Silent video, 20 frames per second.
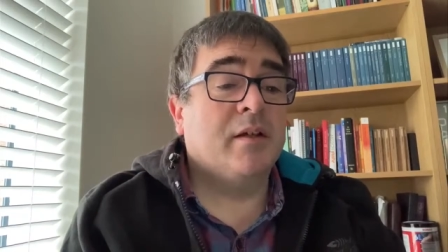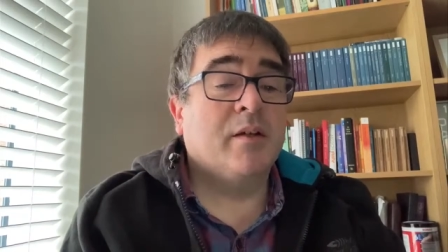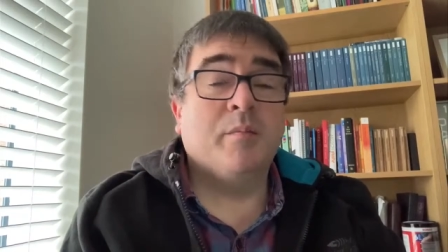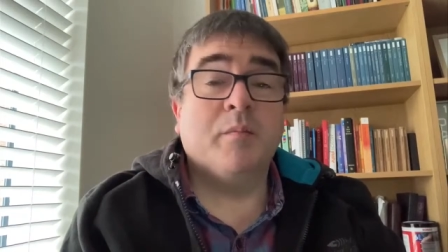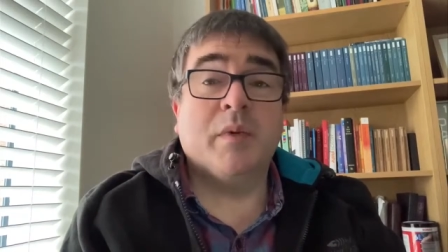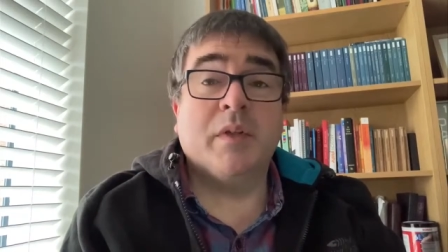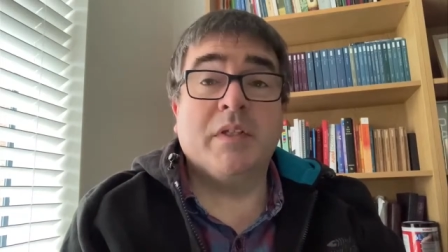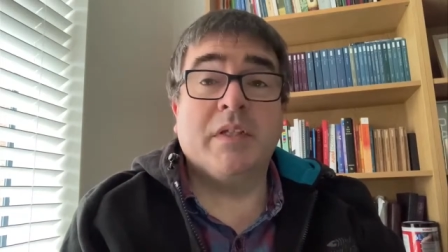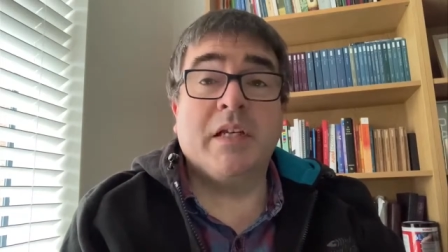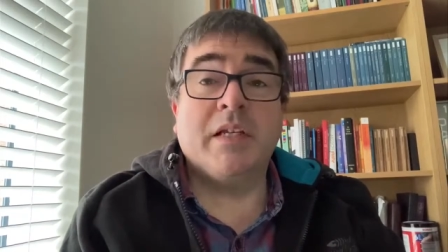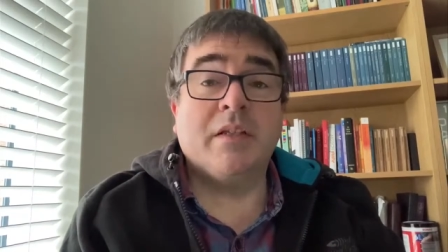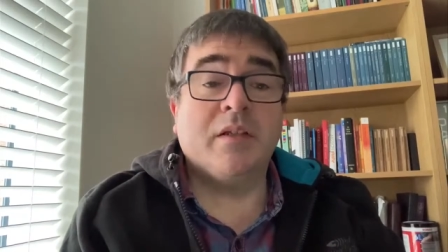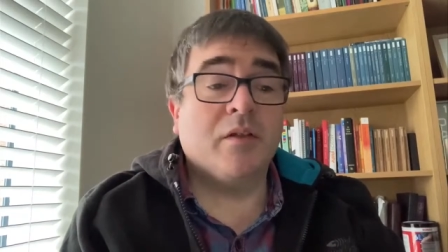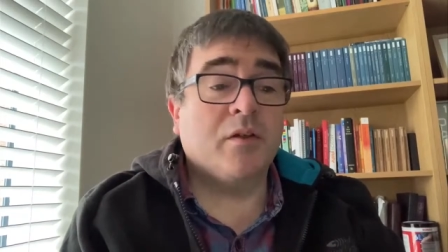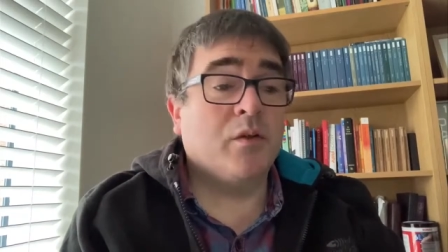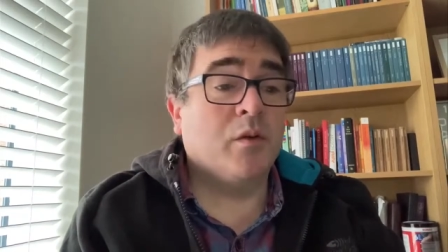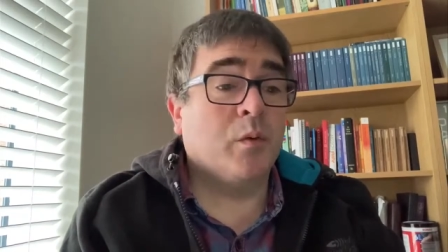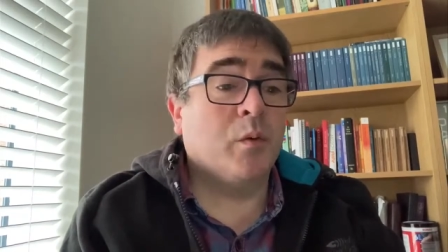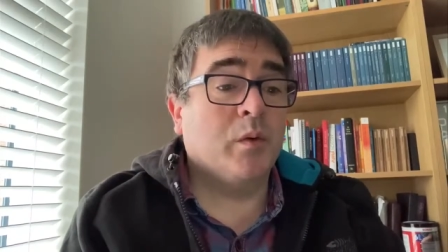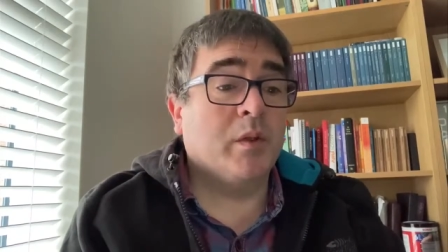But Jesus
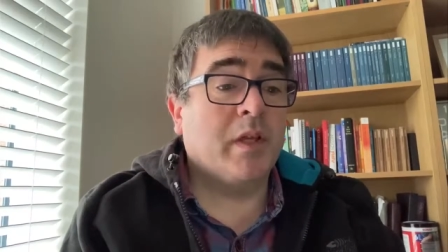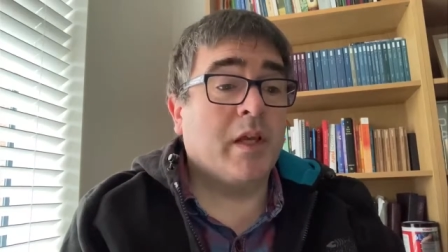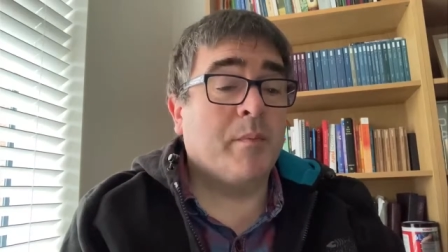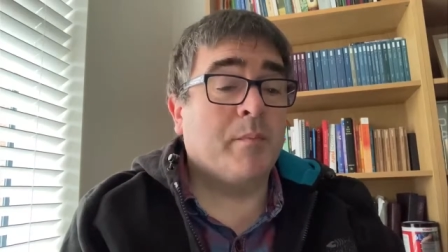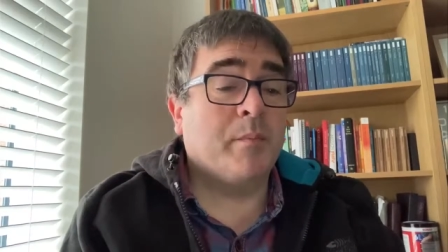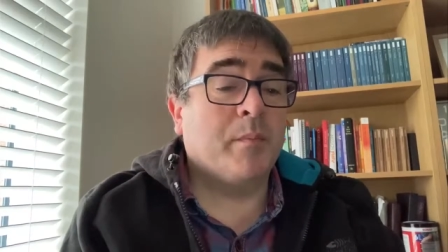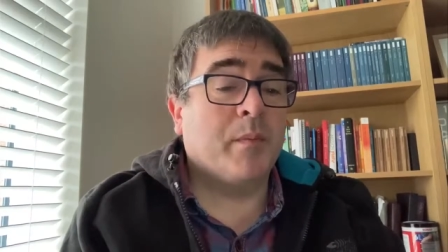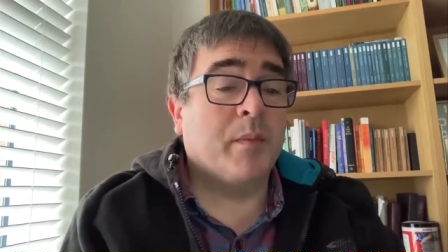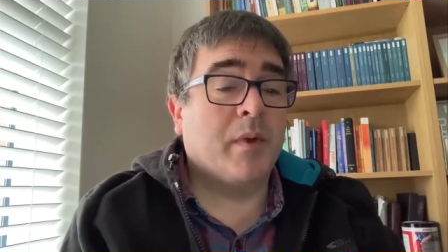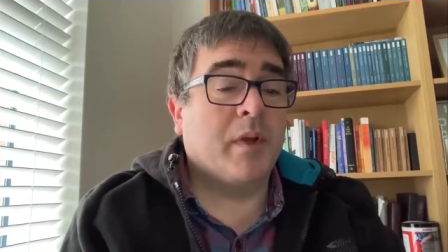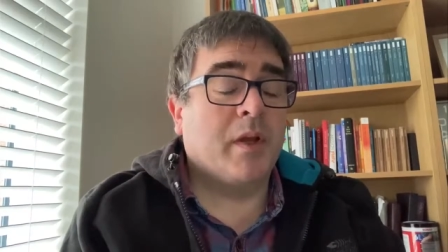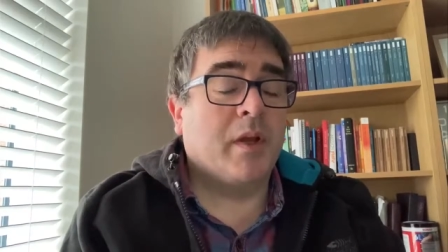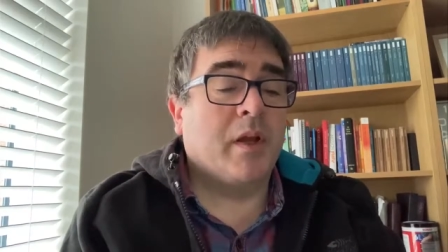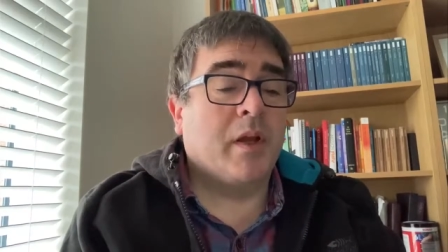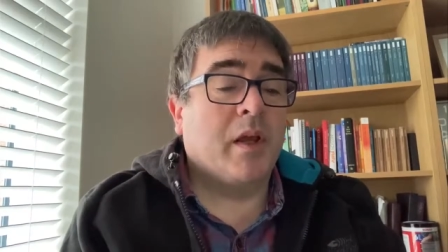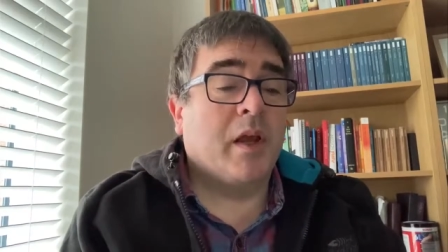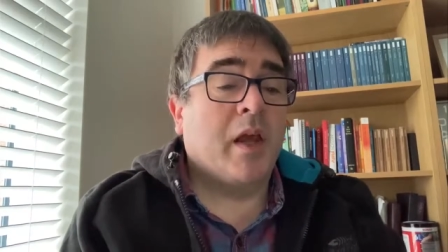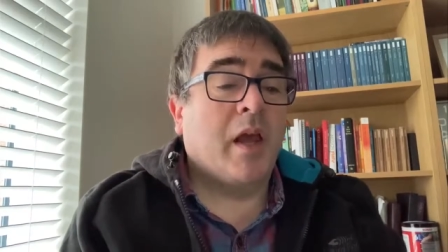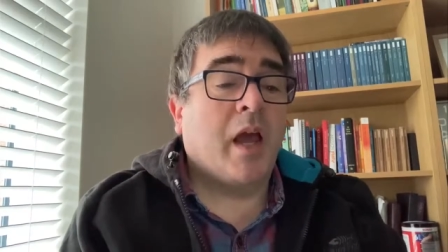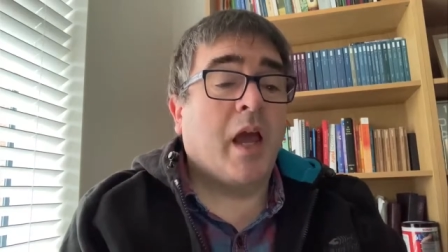told them,
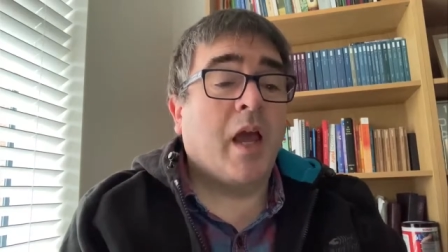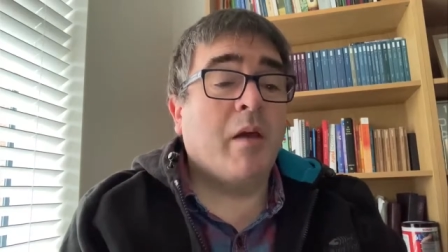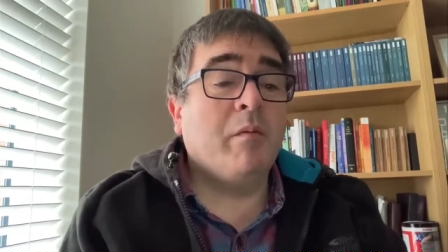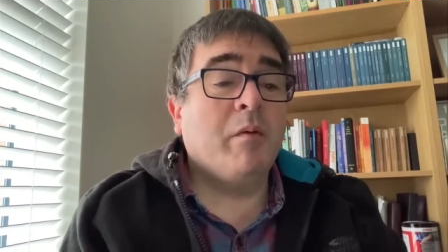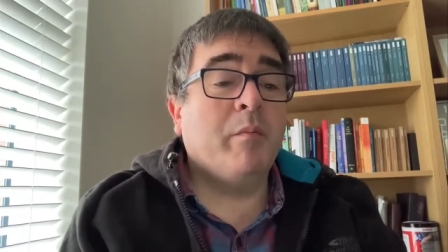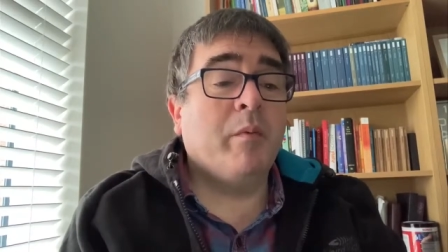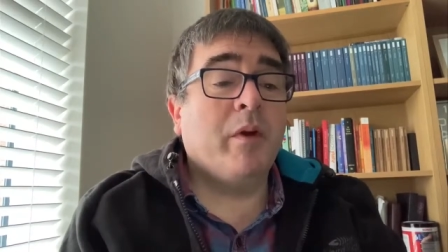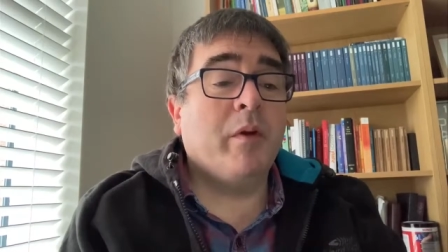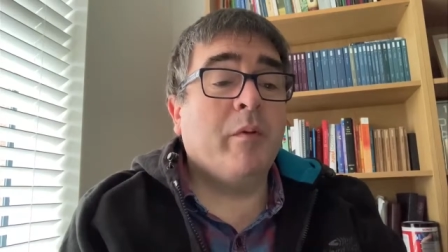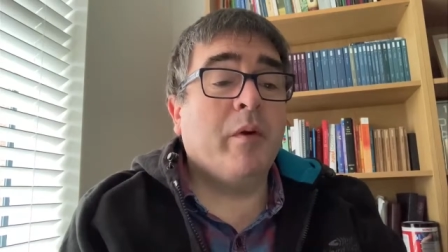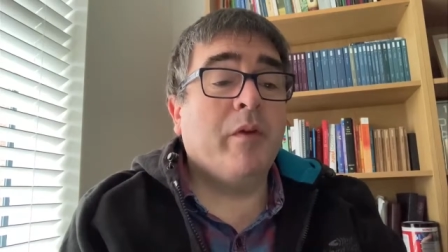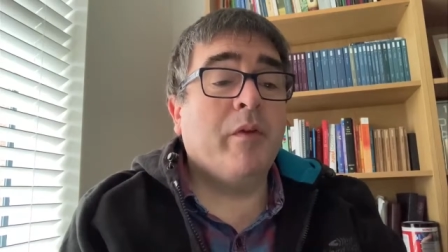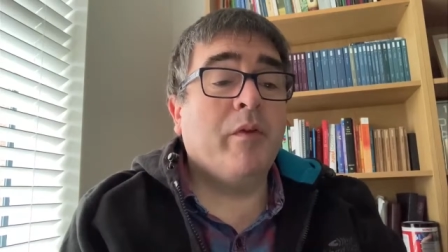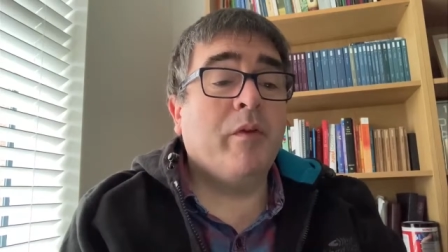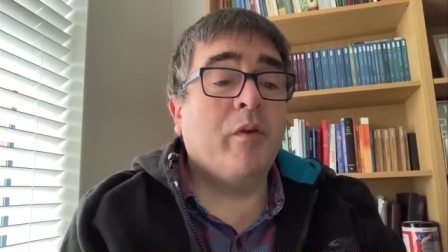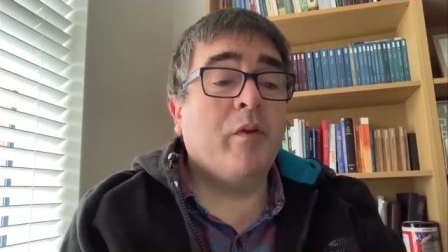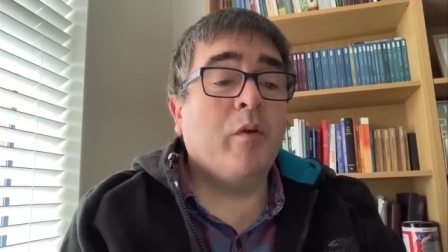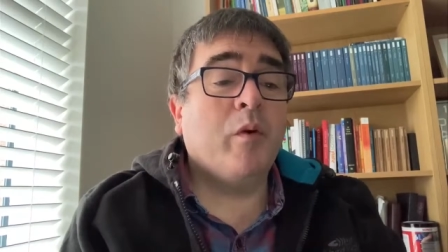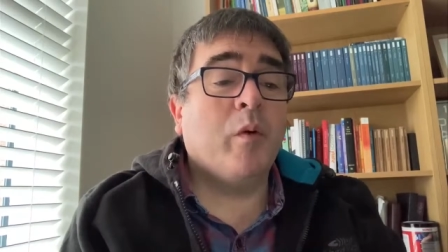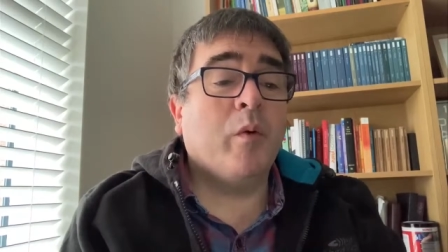"I will be with
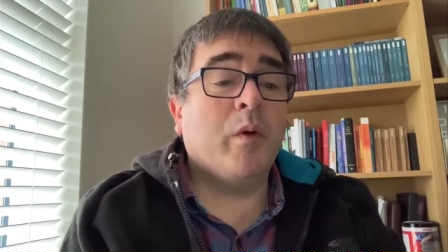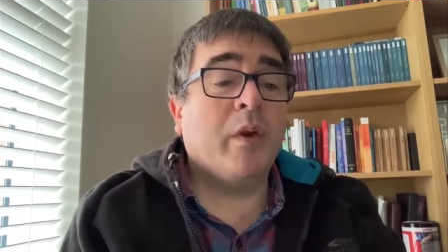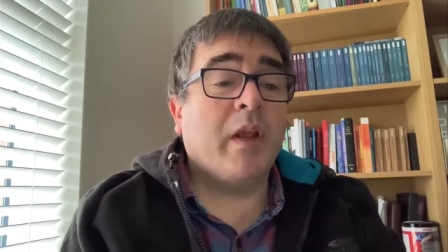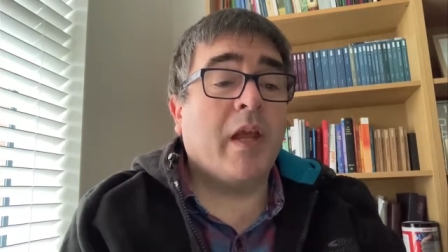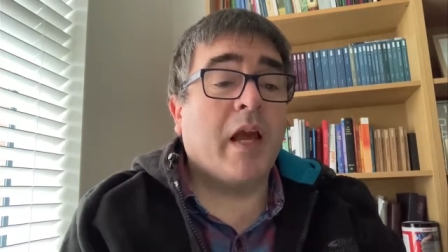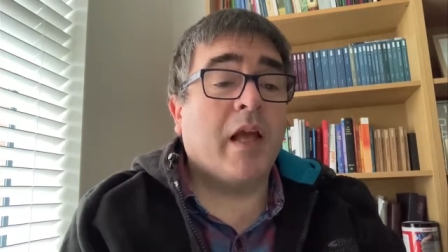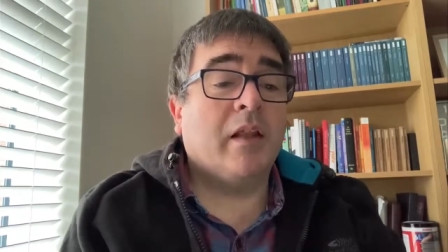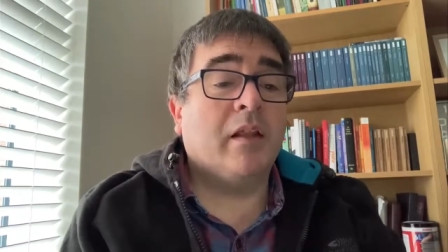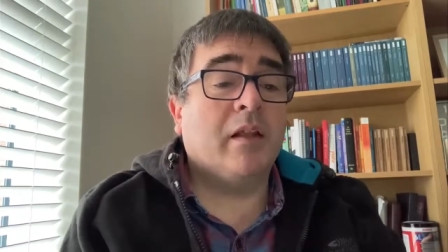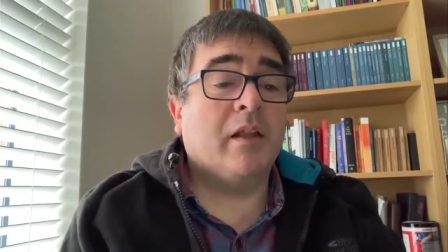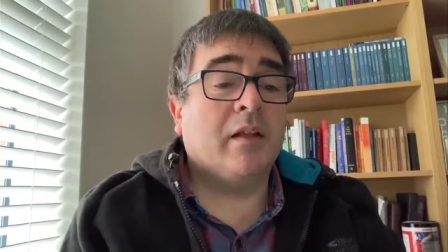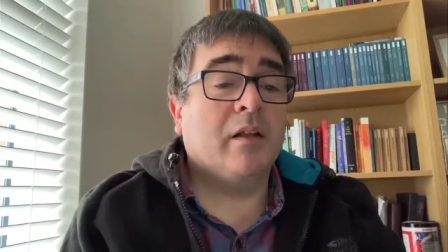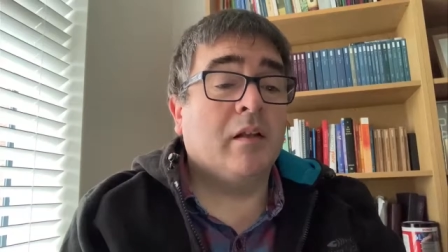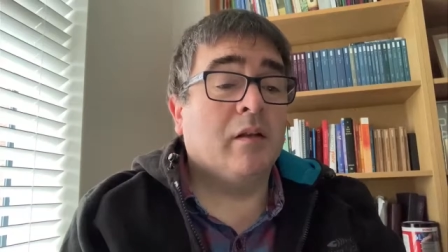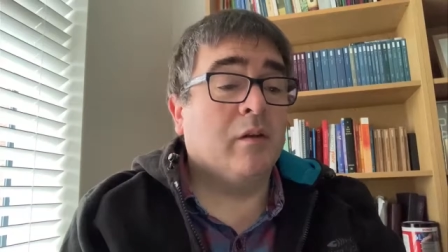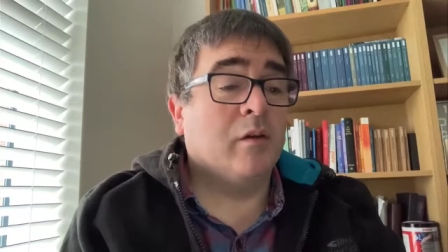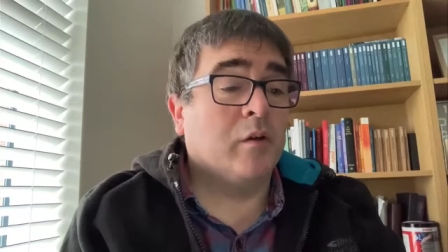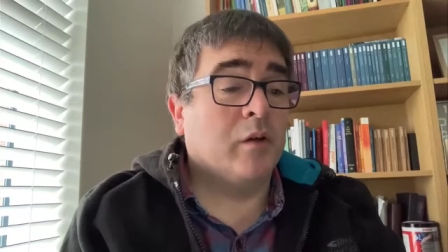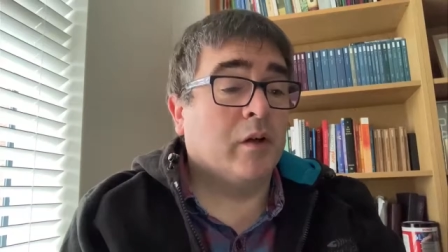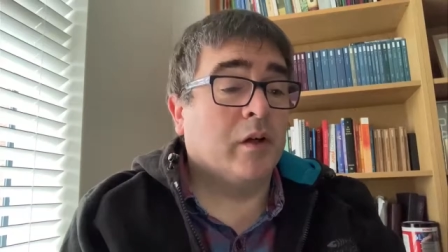you only a little
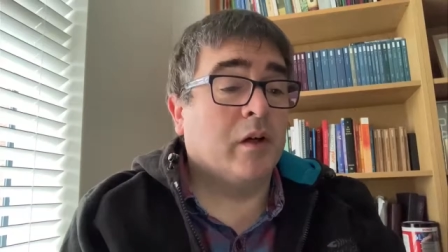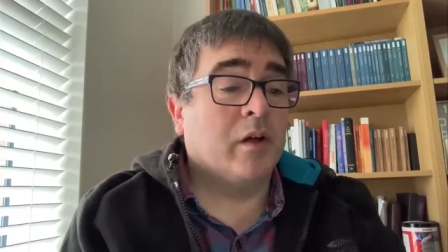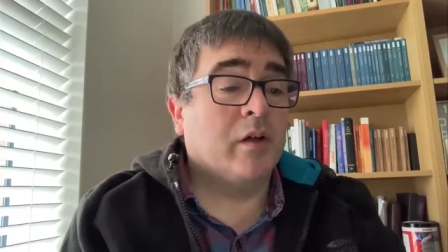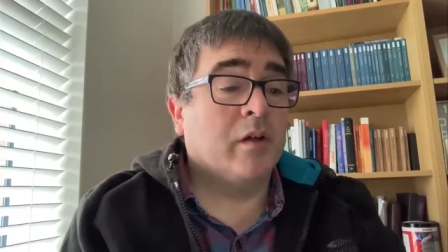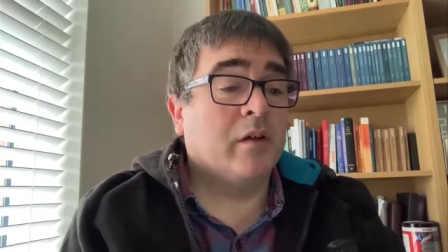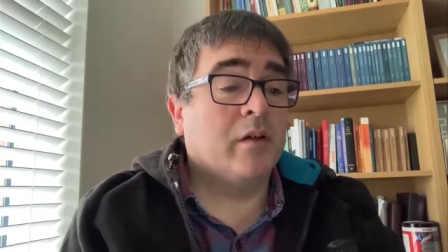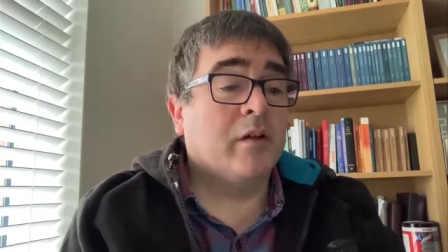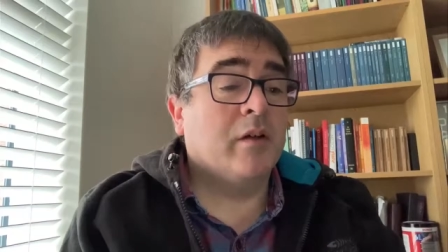longer.